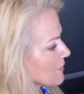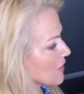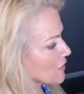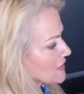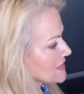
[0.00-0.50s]

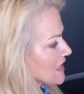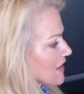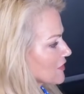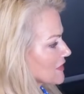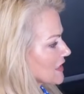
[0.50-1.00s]
But you can see
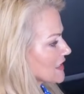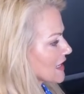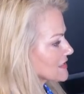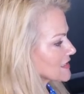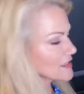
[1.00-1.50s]
everything
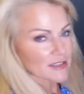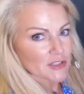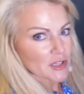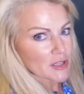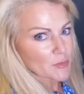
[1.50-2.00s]
nice and
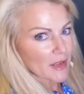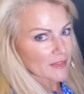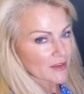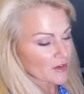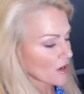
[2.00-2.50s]
clearly
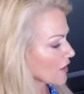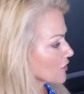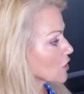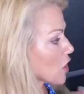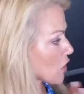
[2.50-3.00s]
right there on
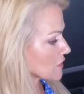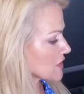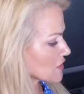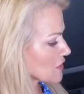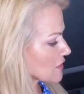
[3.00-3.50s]
your all
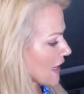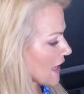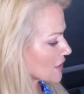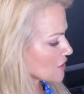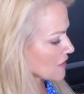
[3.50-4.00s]
digital
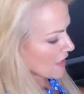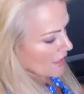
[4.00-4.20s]
dash.